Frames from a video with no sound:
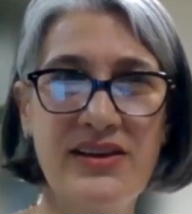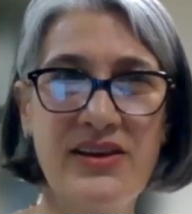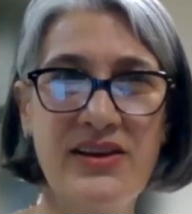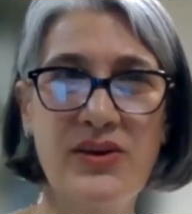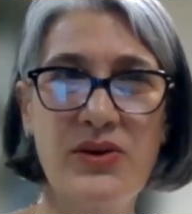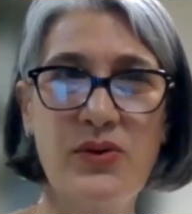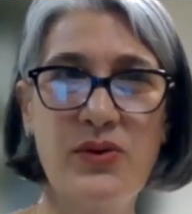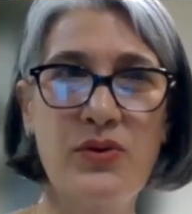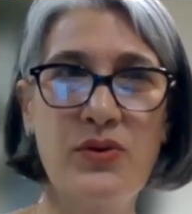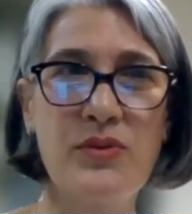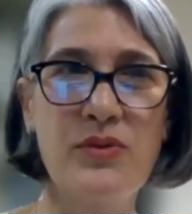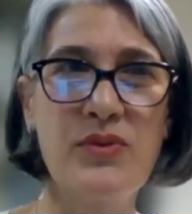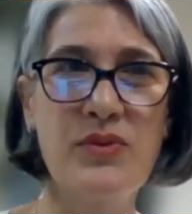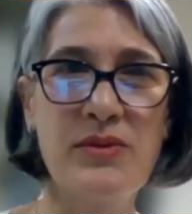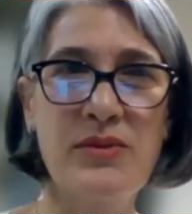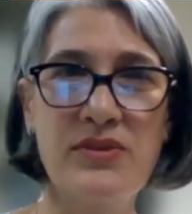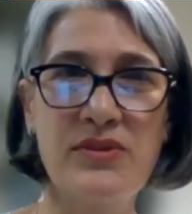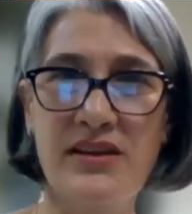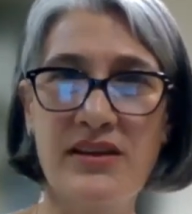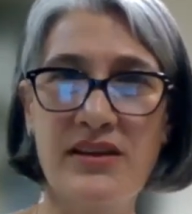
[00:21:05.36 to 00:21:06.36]
or
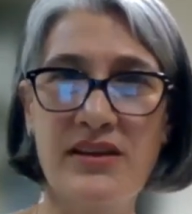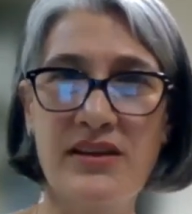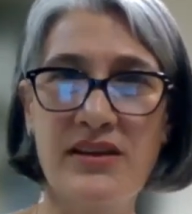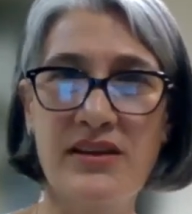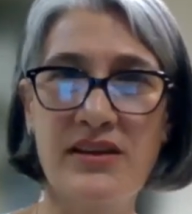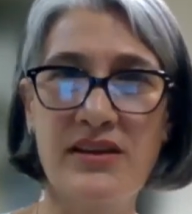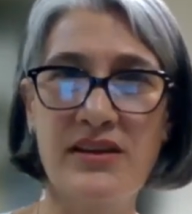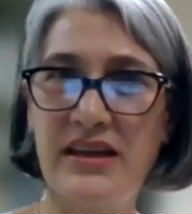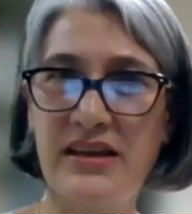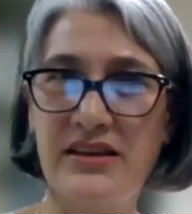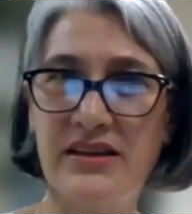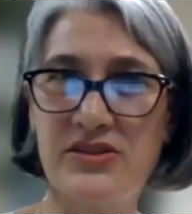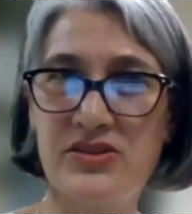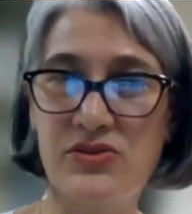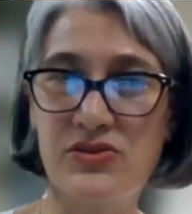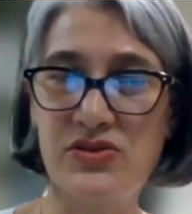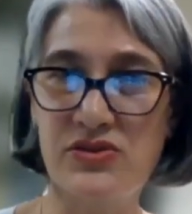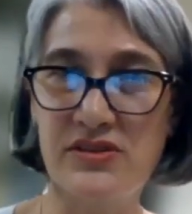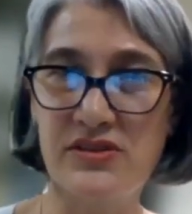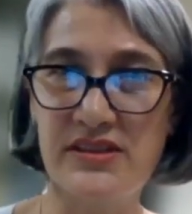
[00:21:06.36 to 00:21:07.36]
people that they're meeting in
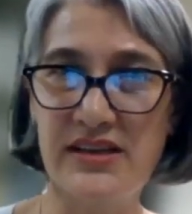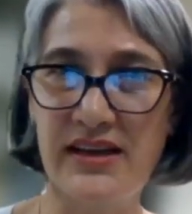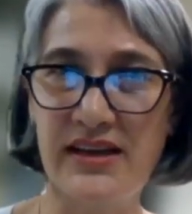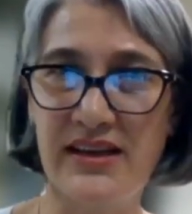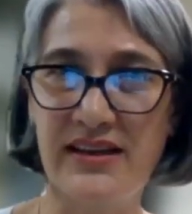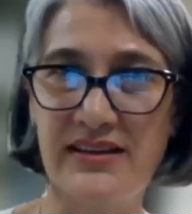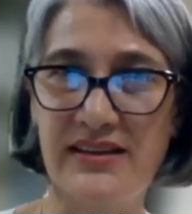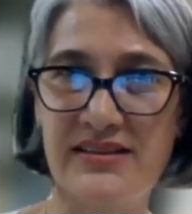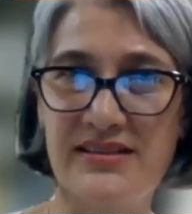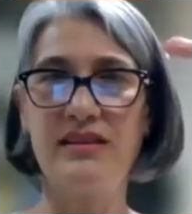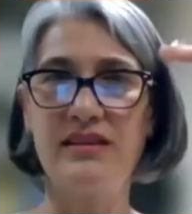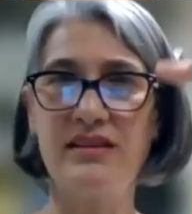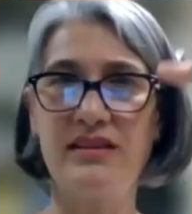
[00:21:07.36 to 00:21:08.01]
social settings.